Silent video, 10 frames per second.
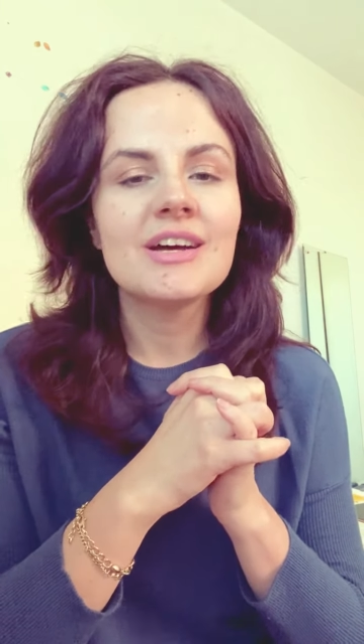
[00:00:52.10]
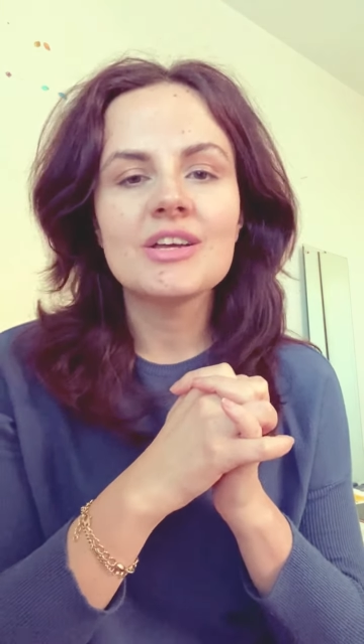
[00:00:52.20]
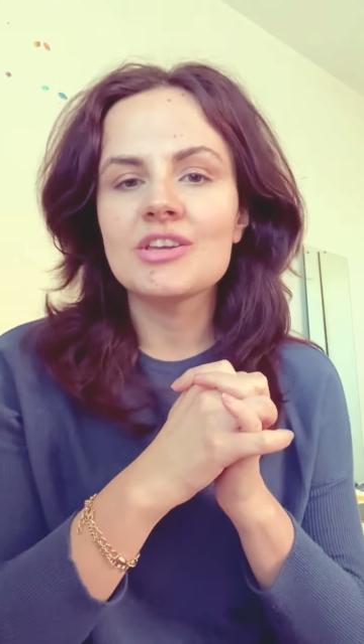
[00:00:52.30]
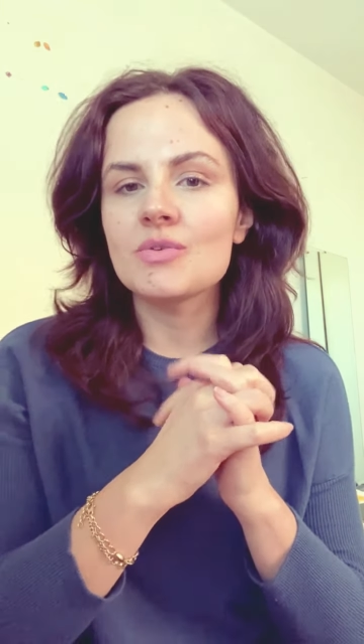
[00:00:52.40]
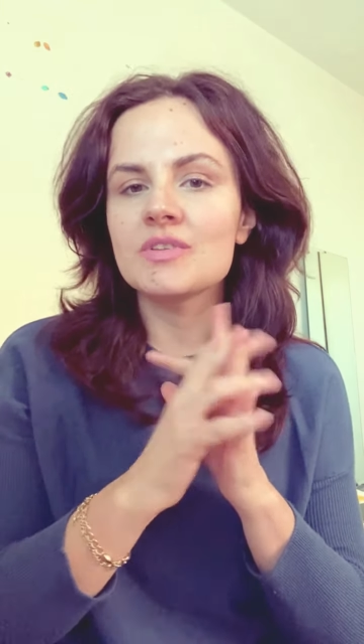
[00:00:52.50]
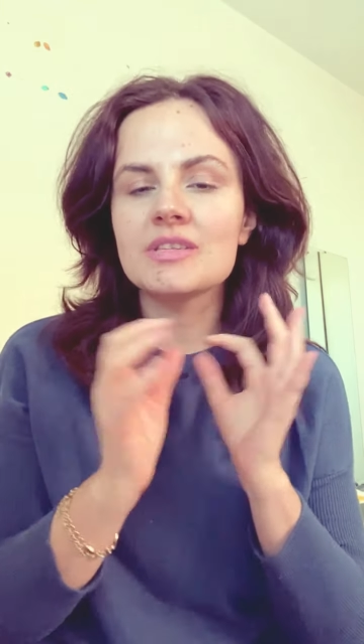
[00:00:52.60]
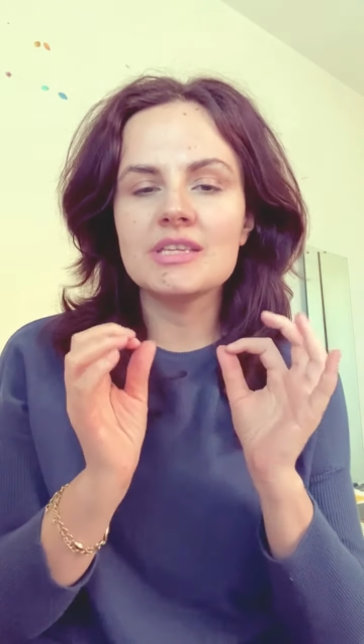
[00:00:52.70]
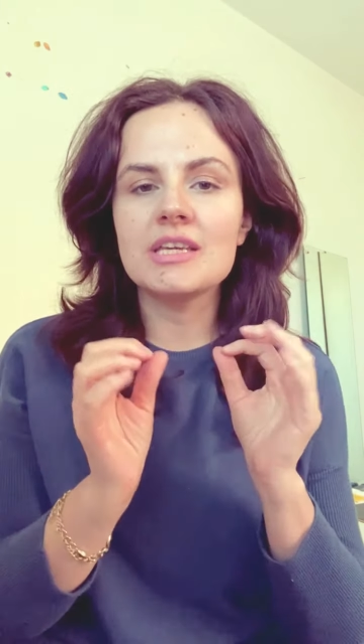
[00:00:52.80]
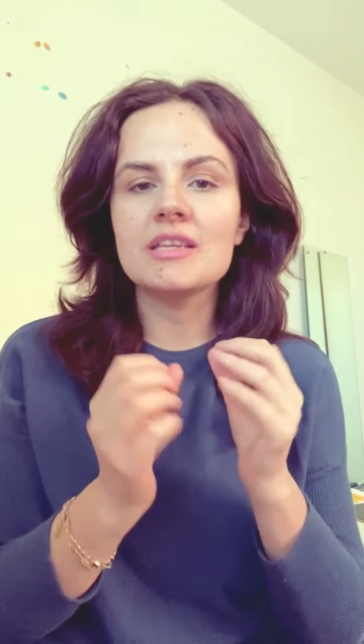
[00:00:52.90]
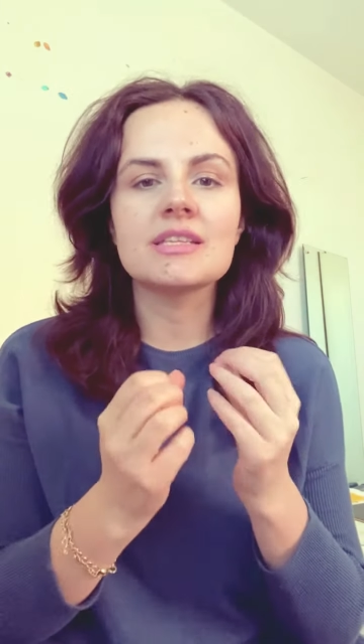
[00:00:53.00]
You know, the
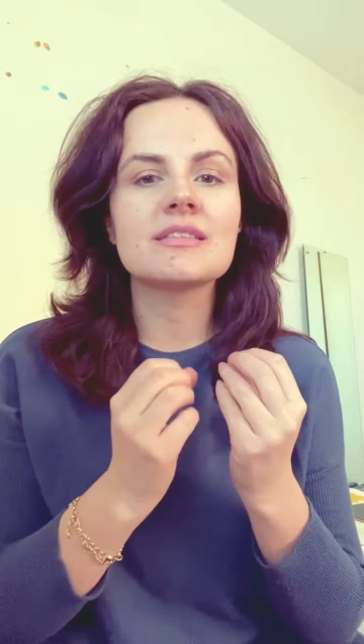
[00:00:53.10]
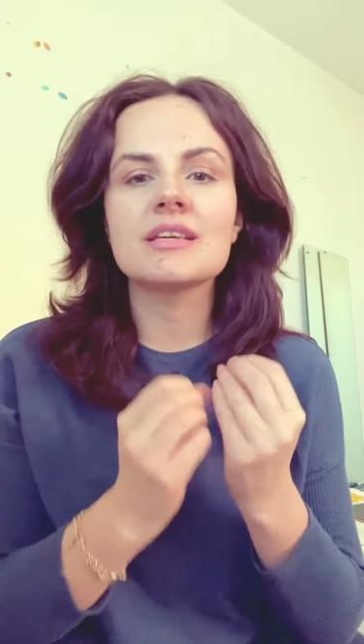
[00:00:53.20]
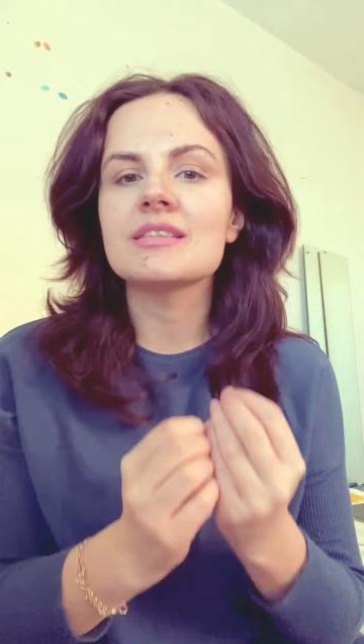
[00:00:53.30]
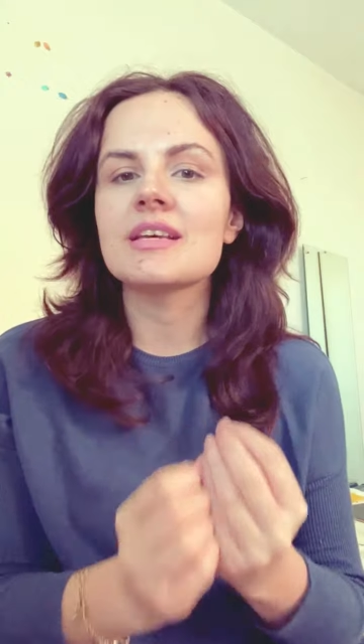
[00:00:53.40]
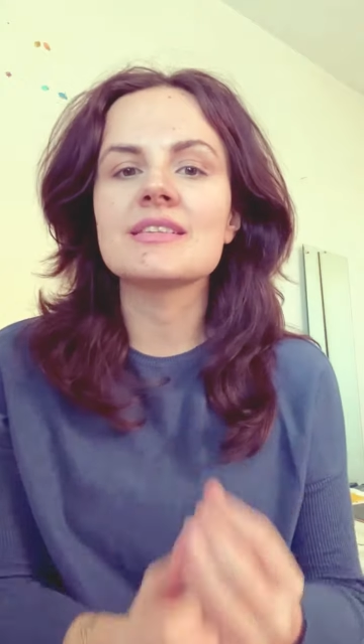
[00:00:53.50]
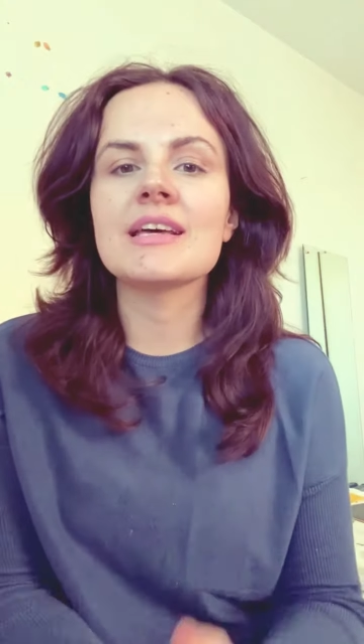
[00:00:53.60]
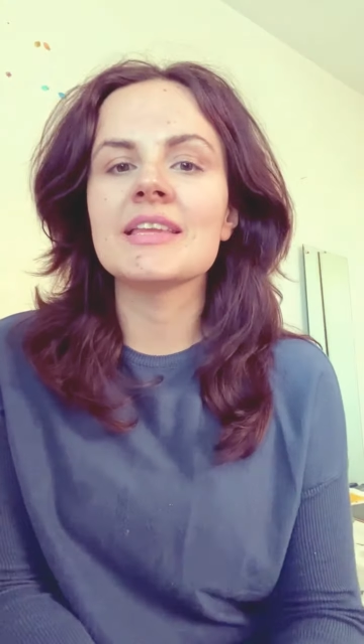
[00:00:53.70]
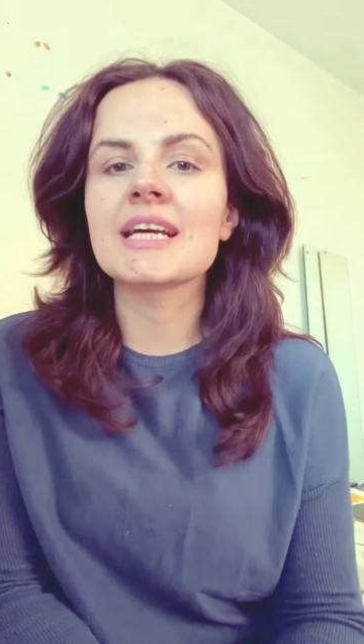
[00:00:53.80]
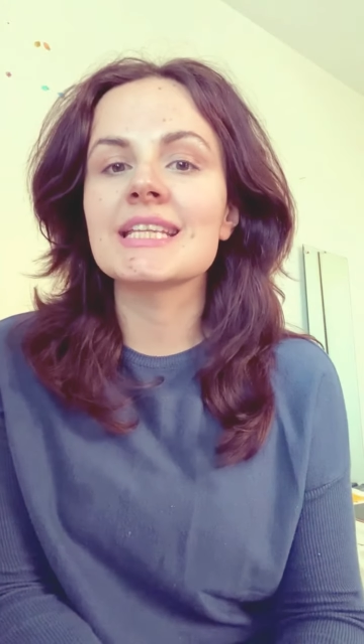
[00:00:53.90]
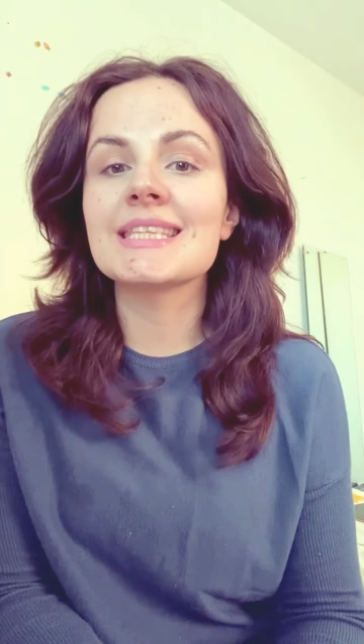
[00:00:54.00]
T is, does not sound
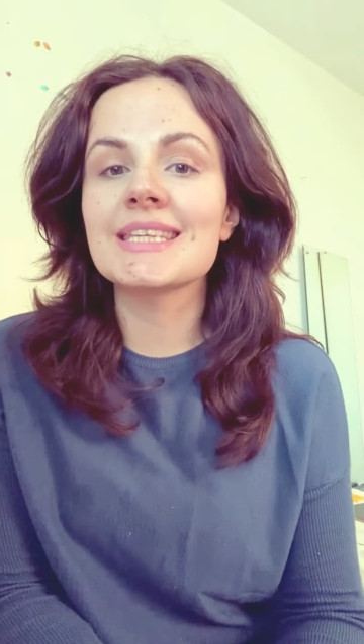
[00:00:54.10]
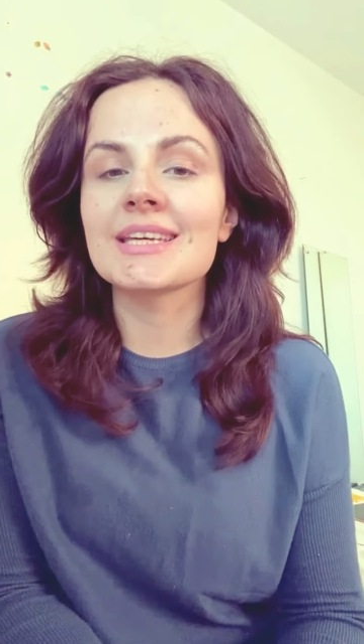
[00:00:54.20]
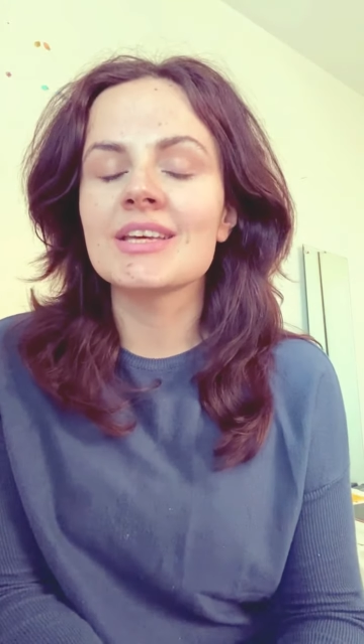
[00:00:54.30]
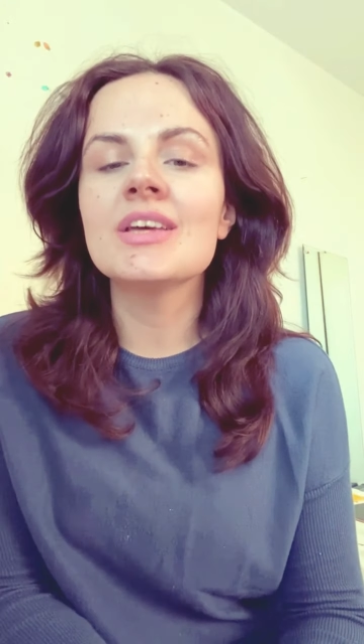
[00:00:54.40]
like a T.